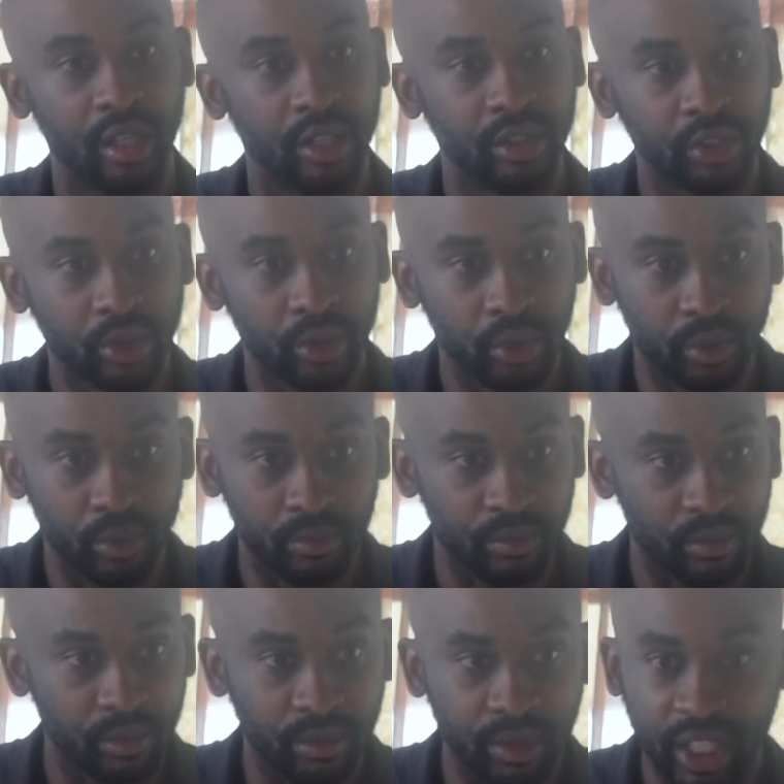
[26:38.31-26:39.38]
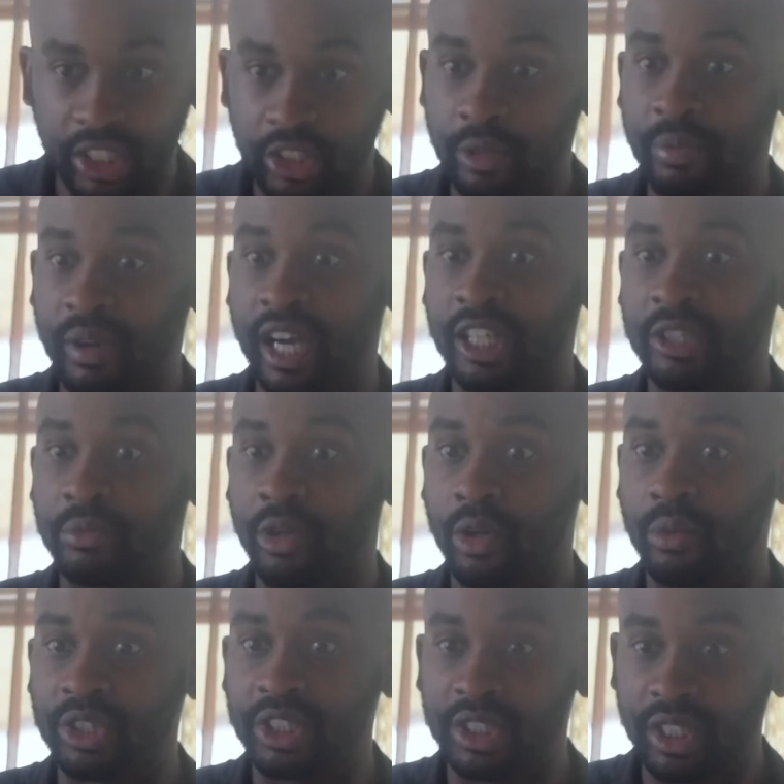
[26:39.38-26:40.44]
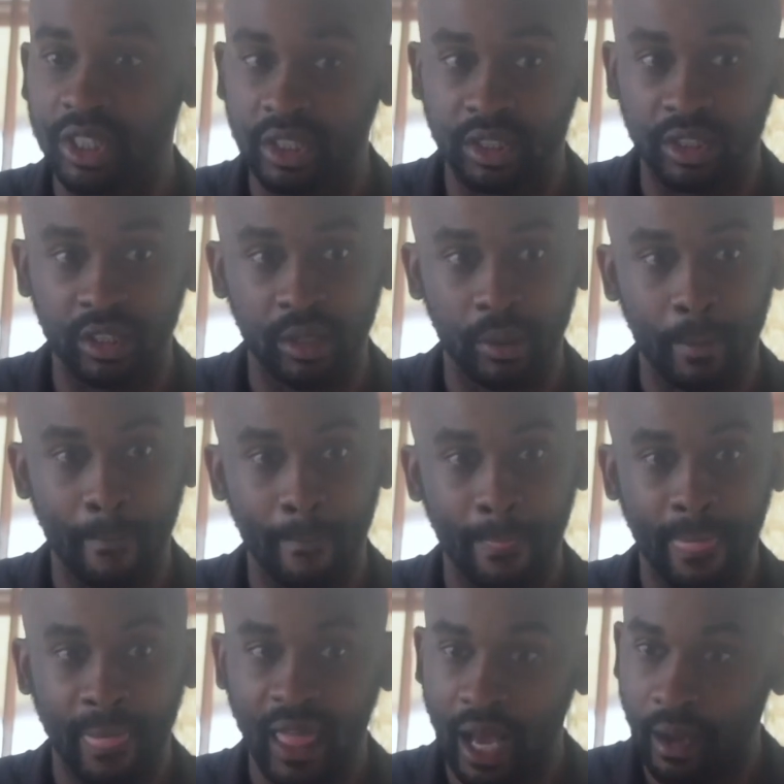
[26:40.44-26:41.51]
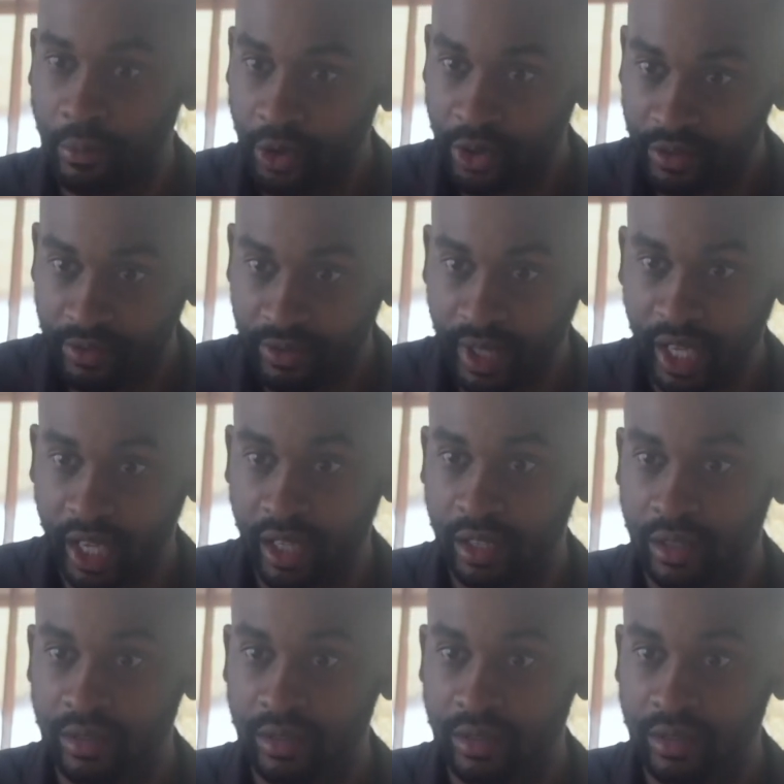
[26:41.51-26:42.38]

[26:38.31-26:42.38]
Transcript: to get your passport, which is easy, hop on a flight.